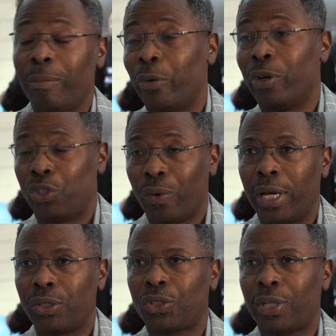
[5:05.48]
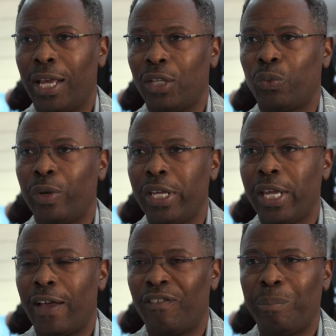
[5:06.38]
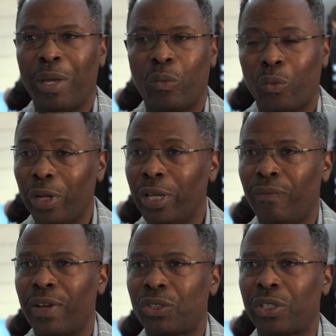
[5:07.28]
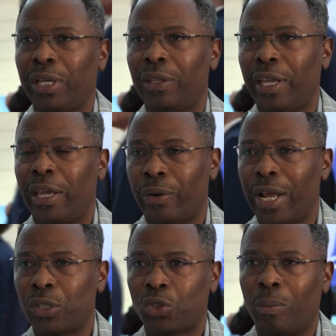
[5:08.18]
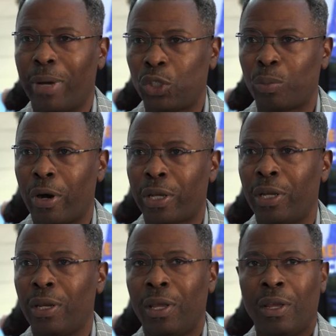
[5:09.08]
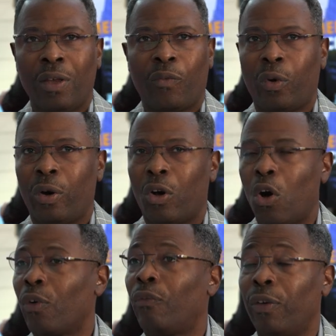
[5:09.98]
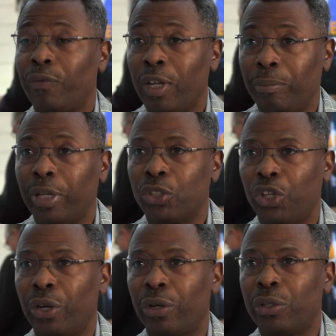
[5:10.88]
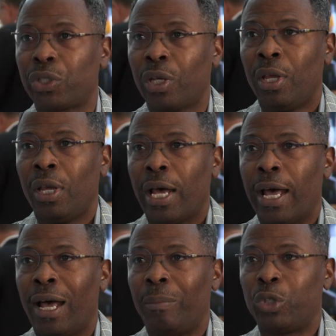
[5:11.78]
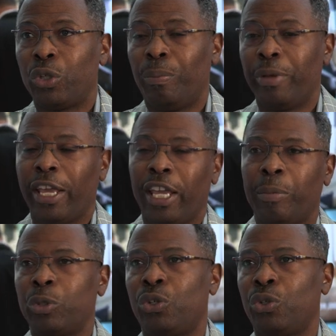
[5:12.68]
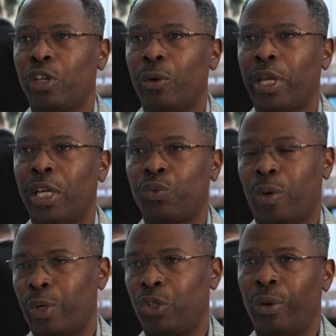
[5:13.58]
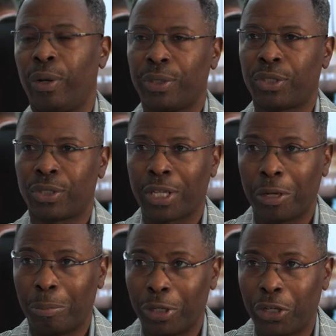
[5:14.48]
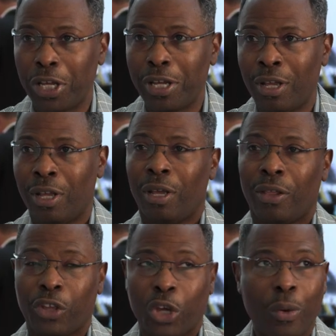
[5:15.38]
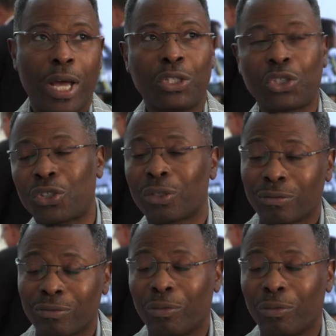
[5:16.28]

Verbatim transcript: important to us as we have been really investing in the international MICE market for over 15 plus years um, to be able to showcase what we're doing with sustainability. The US,